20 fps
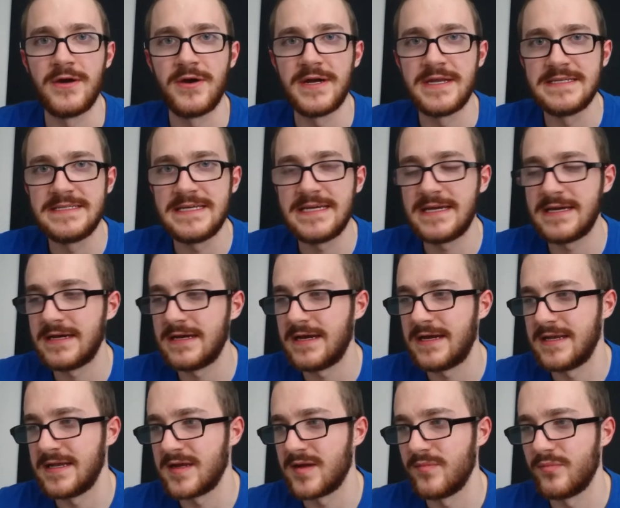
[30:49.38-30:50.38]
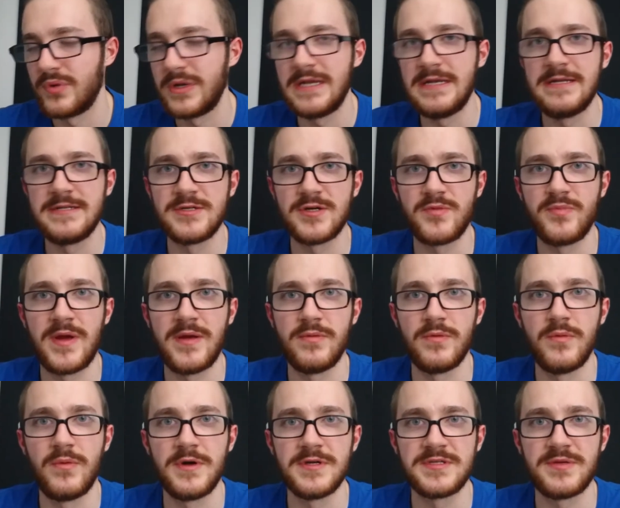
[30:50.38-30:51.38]
and idea and it completely took
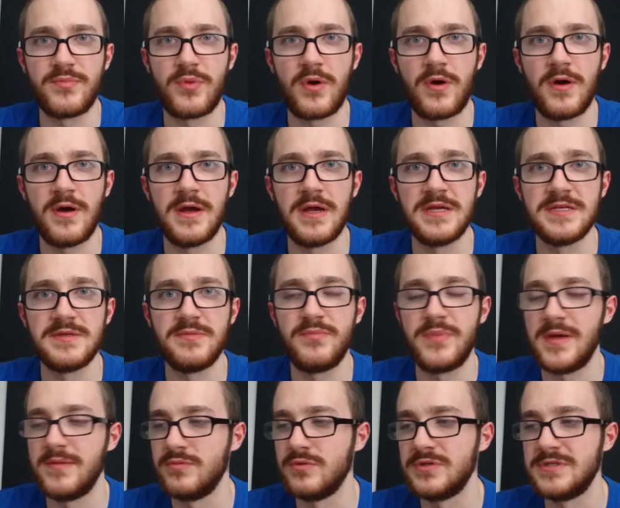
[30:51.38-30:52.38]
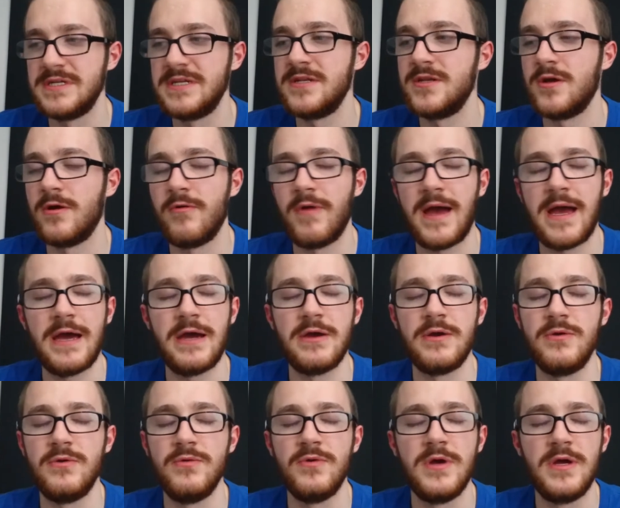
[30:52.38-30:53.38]
people by surprise and people didn't know
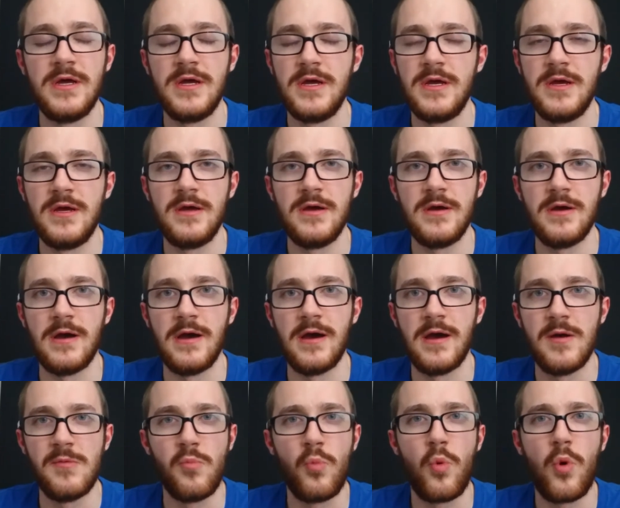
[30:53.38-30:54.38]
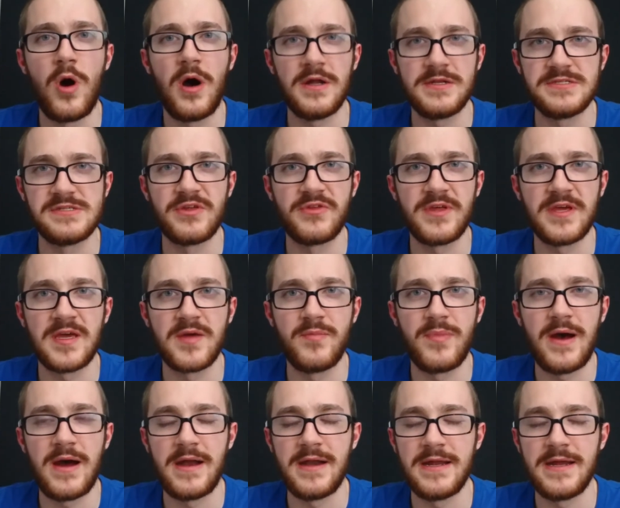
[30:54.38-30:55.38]
how um, what to think
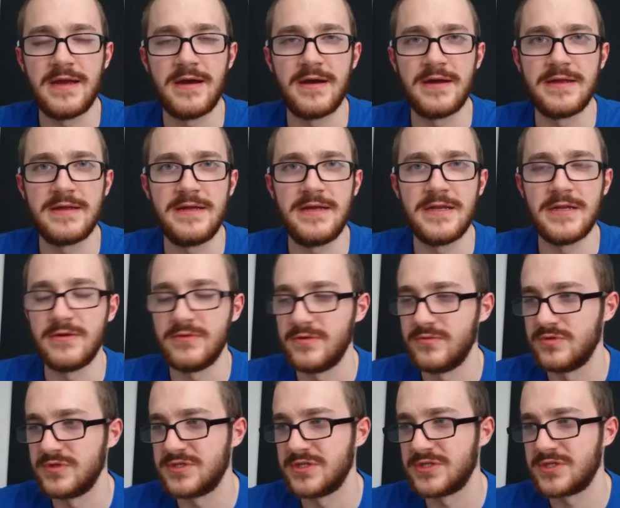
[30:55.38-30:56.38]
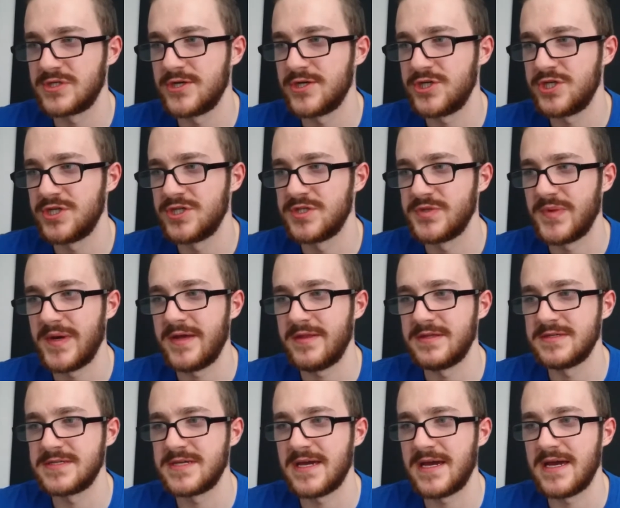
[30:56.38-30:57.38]
about it I you know there was discussions
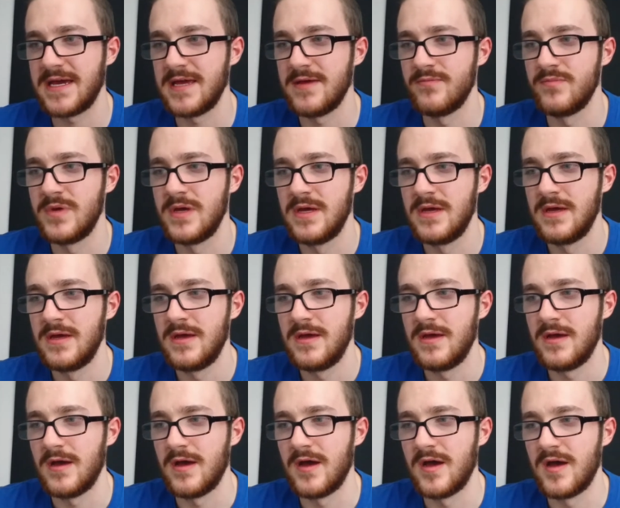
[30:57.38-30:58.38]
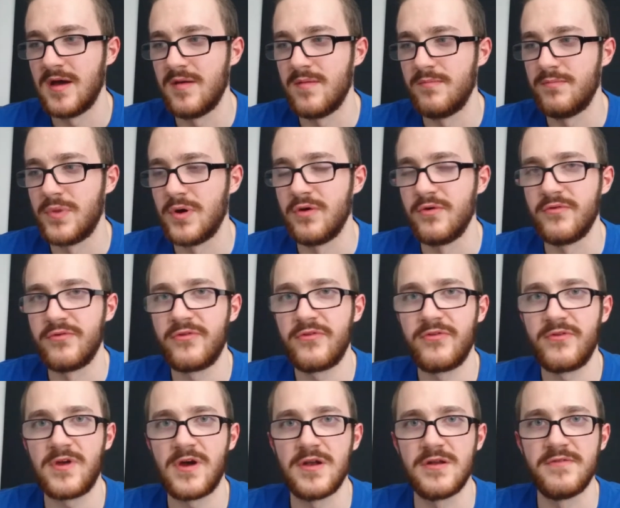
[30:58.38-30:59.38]
about this game um,
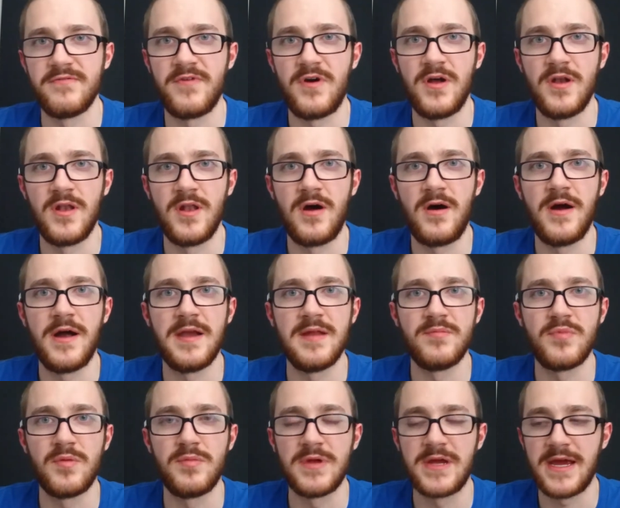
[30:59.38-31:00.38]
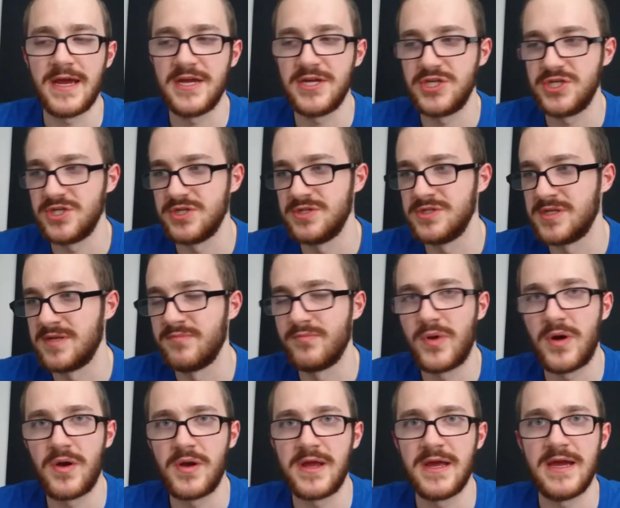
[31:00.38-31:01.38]
both kind of online in publications and
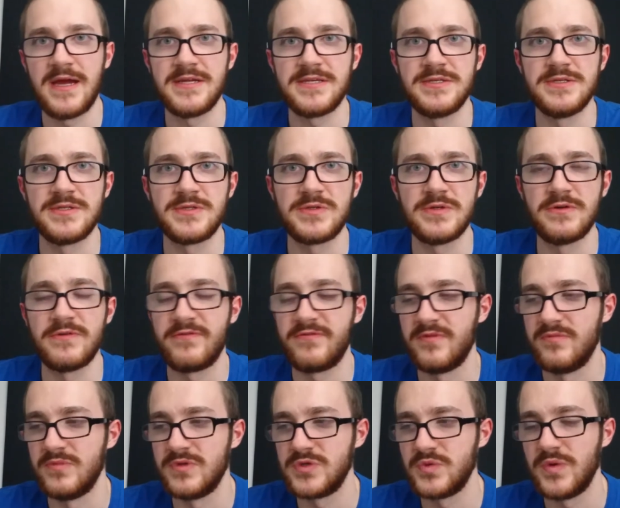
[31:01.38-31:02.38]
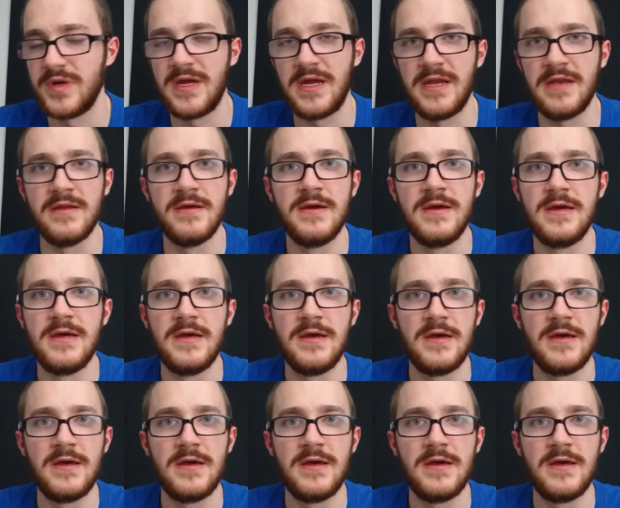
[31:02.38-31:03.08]
in podcasts and stuff and between